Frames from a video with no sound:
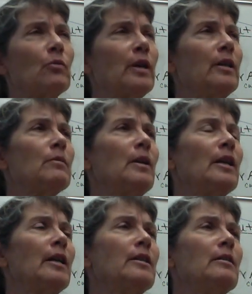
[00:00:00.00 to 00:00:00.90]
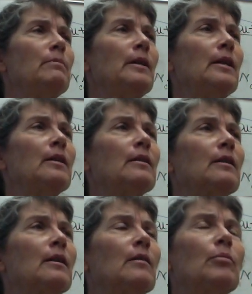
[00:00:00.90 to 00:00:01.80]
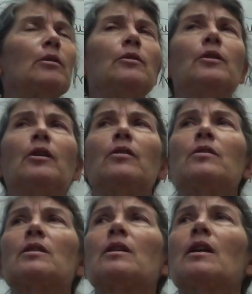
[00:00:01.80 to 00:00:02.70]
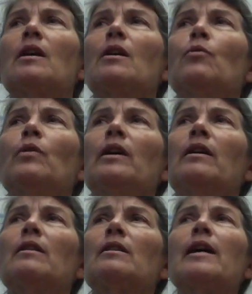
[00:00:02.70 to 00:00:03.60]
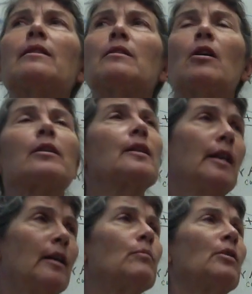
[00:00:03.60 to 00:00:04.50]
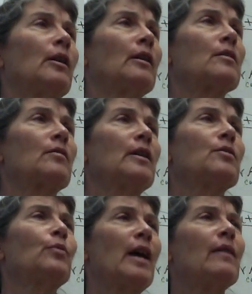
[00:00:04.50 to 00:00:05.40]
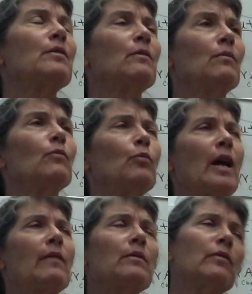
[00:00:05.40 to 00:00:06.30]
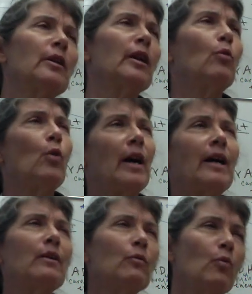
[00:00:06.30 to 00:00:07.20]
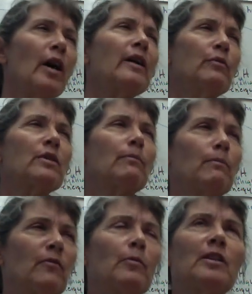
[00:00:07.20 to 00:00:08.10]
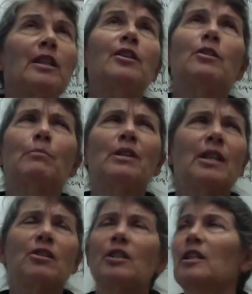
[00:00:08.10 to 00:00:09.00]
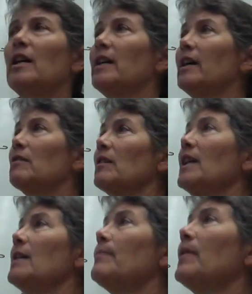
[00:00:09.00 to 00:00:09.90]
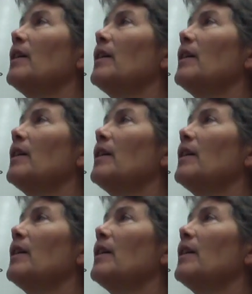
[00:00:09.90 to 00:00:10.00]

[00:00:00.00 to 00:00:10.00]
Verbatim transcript: way to make ATP per glucose with less toxic end products, right? So we have to we have to figure out why why was fermentation potentially not that great.